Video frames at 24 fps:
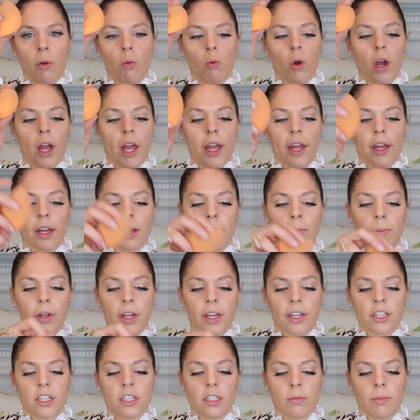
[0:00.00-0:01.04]
my wet
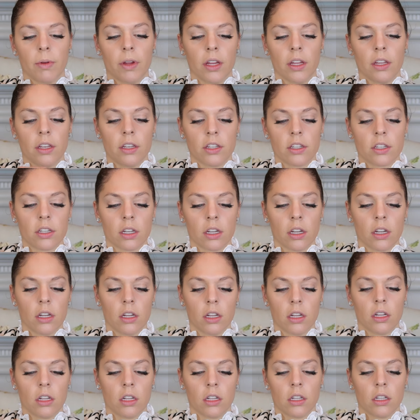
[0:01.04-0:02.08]
complexion sponge
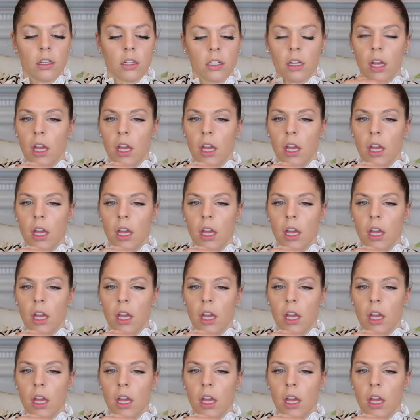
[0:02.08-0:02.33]
Mama.